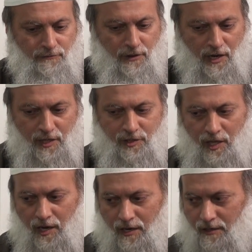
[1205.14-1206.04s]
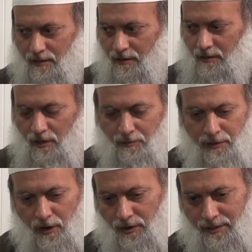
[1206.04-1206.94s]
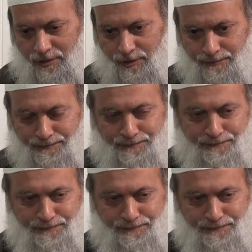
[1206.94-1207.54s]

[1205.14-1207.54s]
Farazdaq, you know, poets